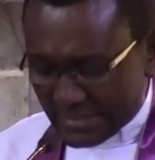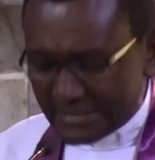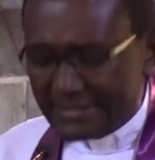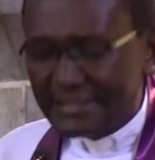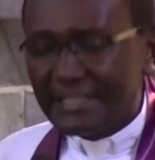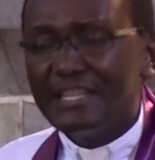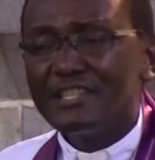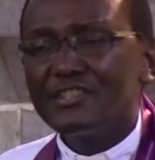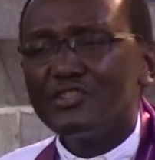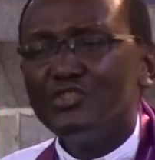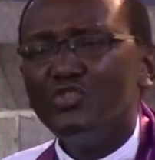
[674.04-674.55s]

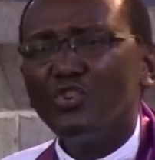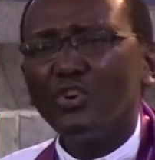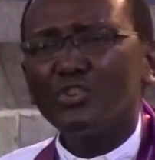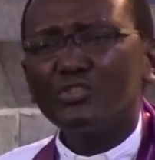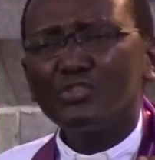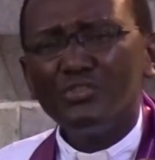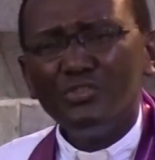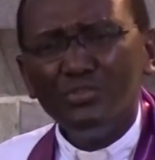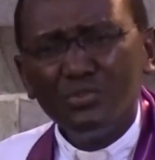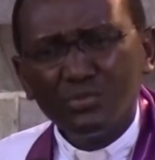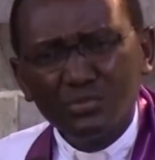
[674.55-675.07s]
It is
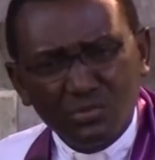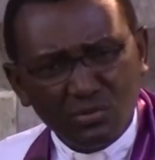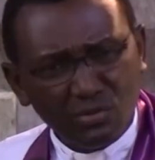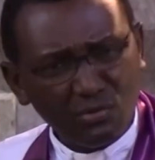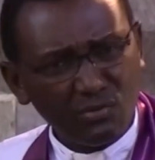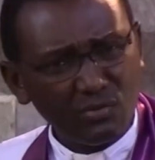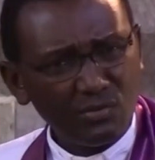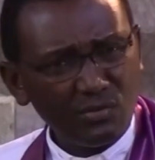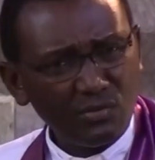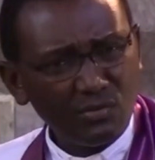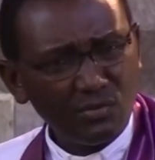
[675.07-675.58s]
not
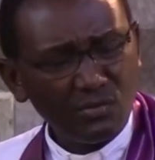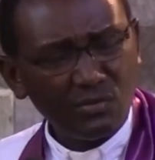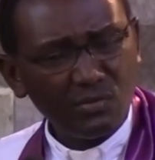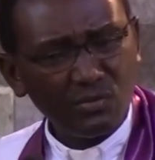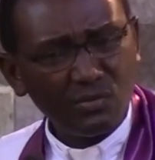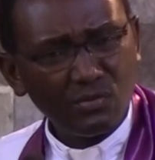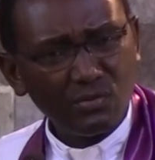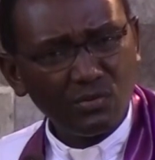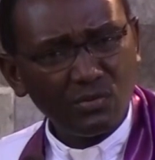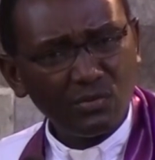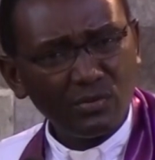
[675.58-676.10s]
neutral.
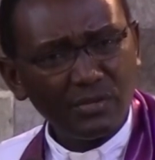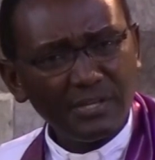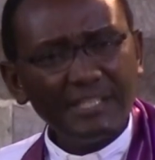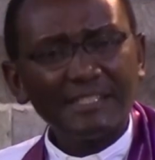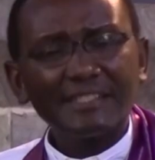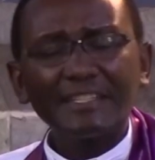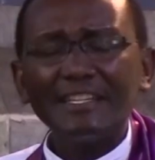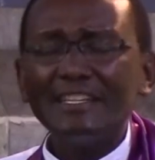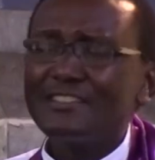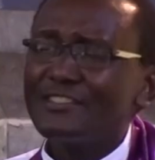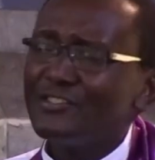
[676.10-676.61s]

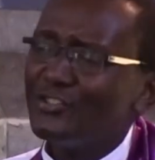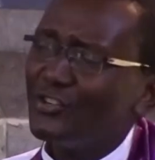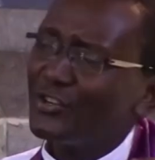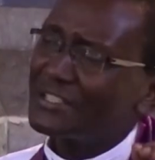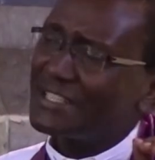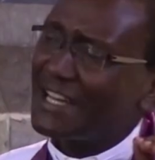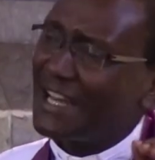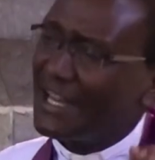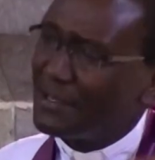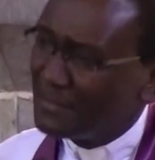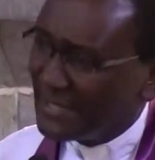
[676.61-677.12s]
It is
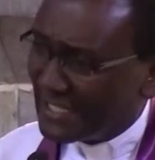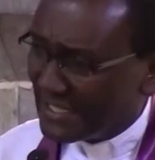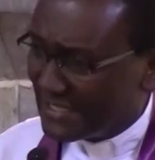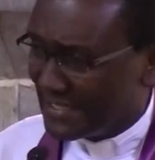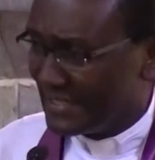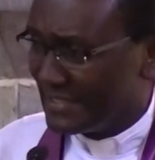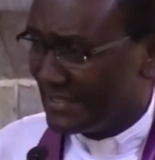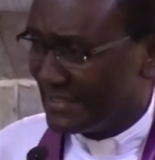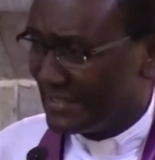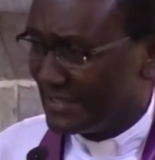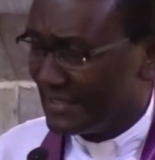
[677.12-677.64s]
not
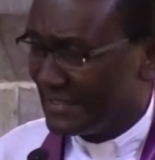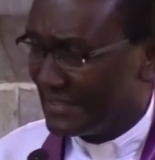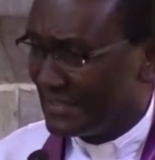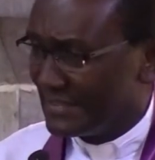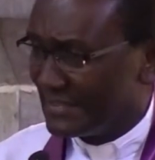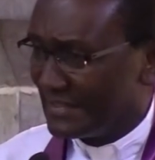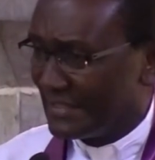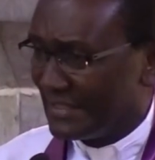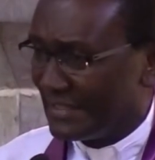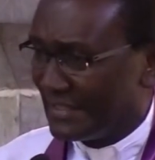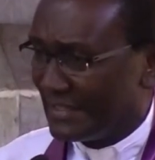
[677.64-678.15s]
harmless.
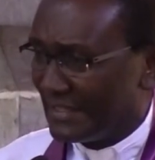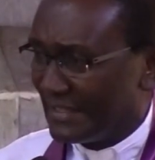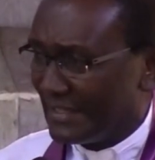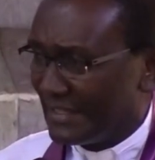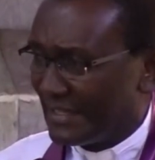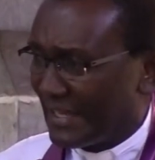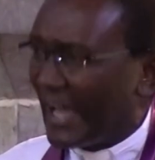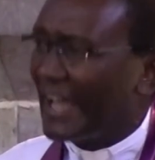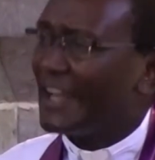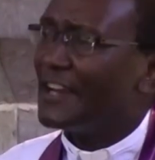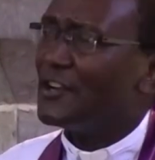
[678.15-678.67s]

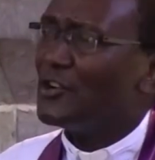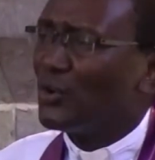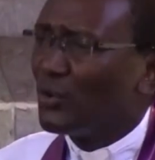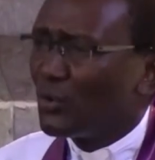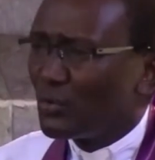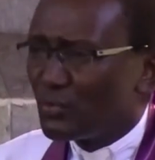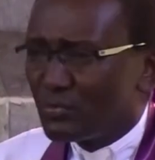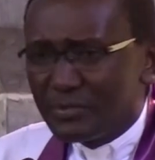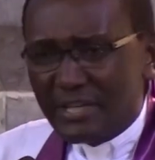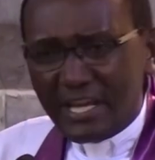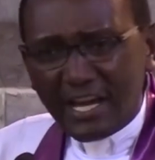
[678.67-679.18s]
I
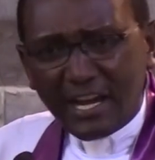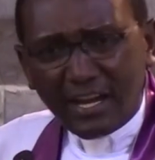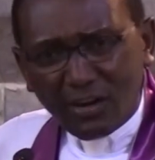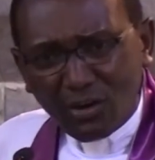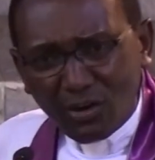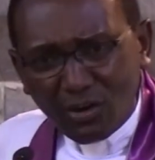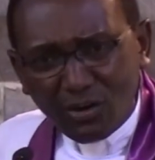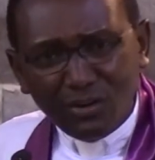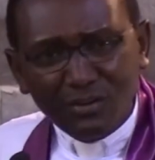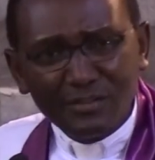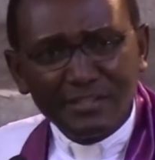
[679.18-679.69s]
know we are
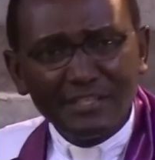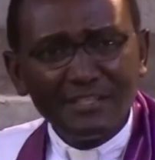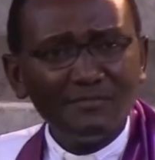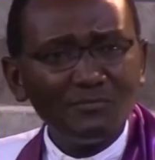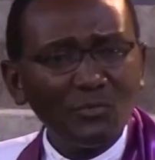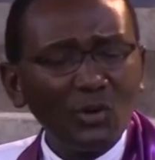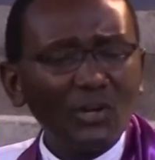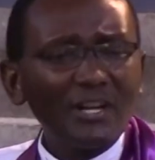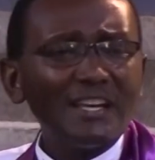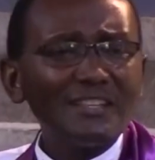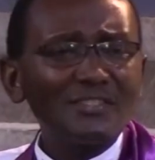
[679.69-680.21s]
all
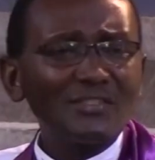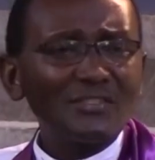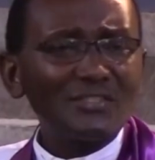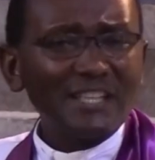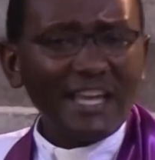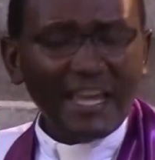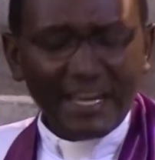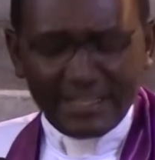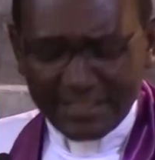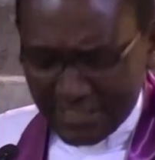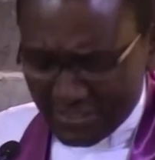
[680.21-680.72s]
in modern
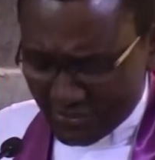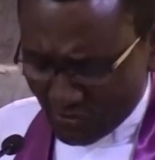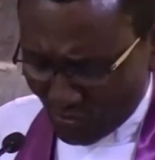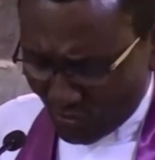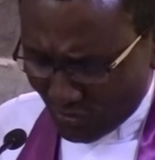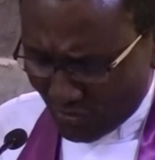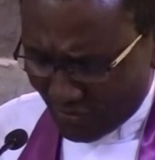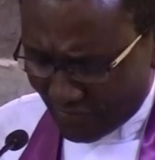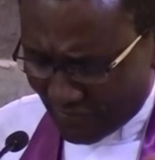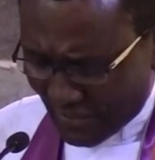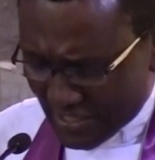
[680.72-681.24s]
society. It's
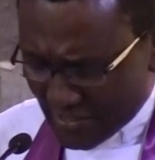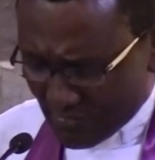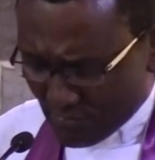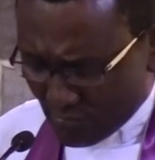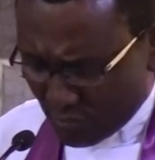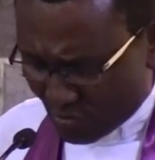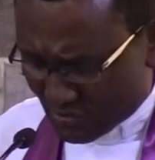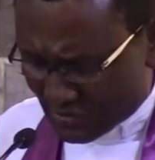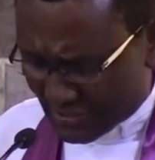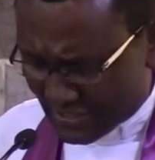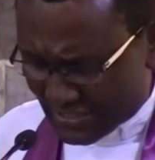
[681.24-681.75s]
all over
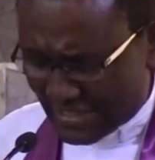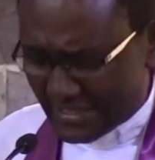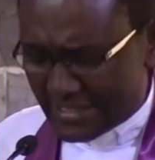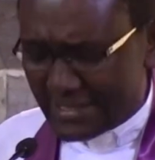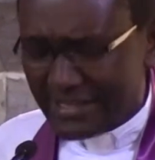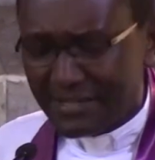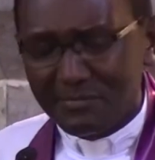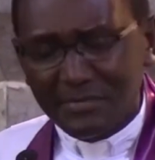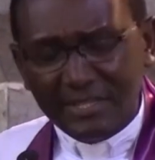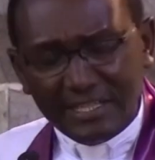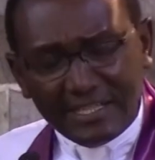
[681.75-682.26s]
in books and
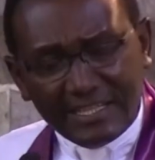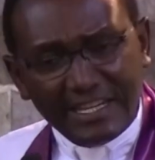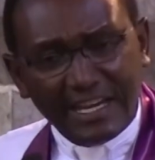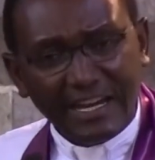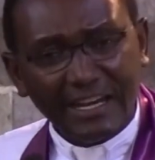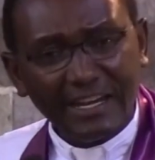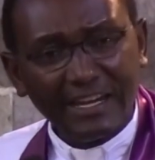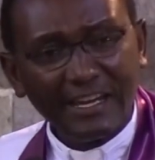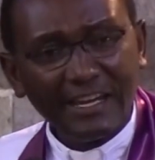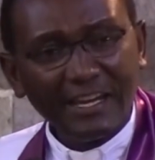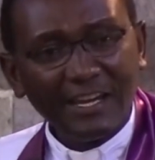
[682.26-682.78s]
in the
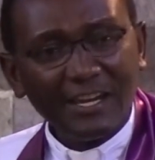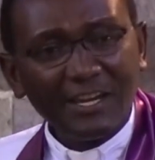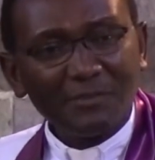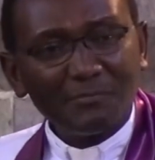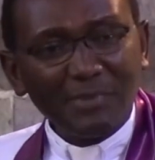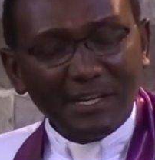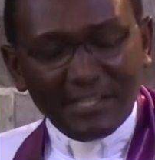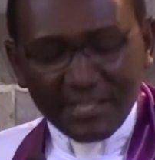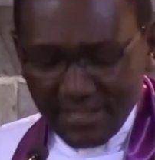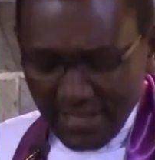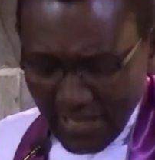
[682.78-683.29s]
media.
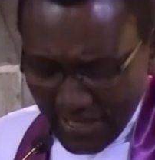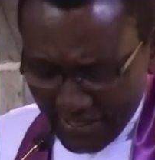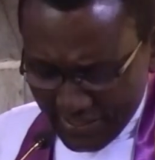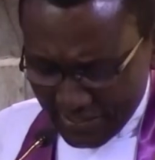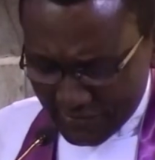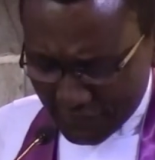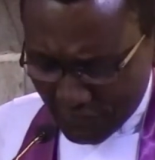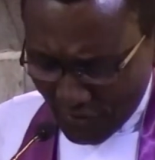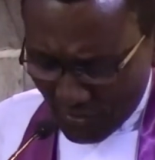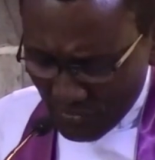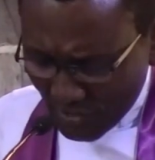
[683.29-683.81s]
But hear
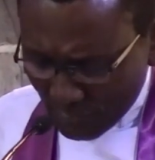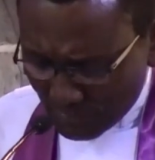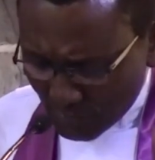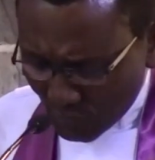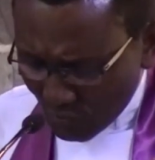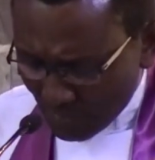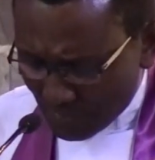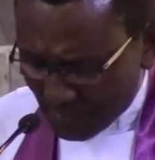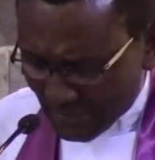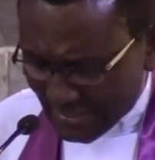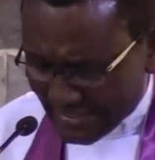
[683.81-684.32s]
it from the
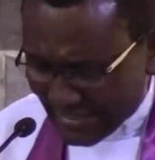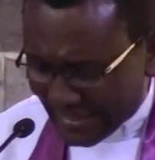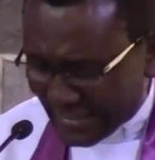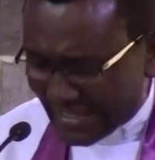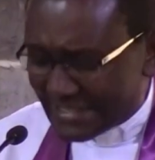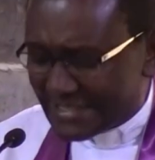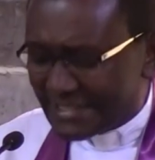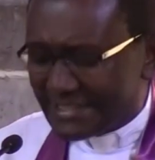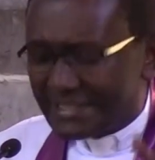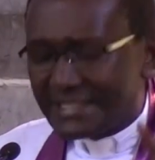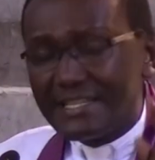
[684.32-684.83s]
pulpit
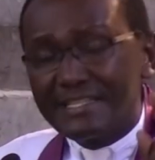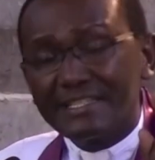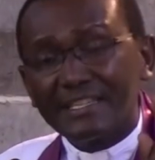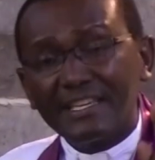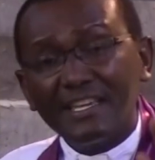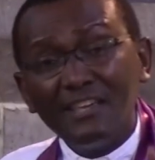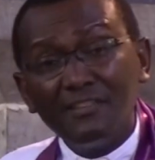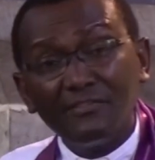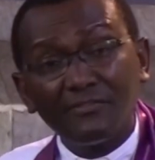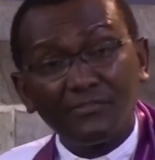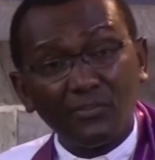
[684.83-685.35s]
that it is
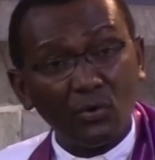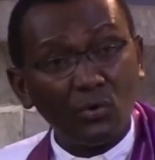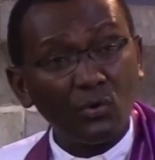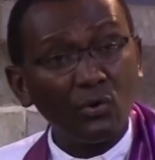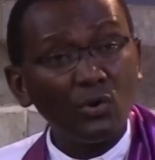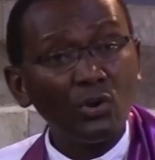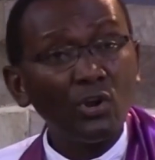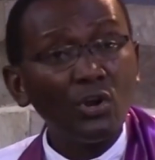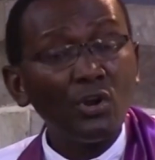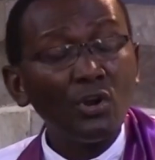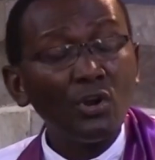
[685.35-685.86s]
evil.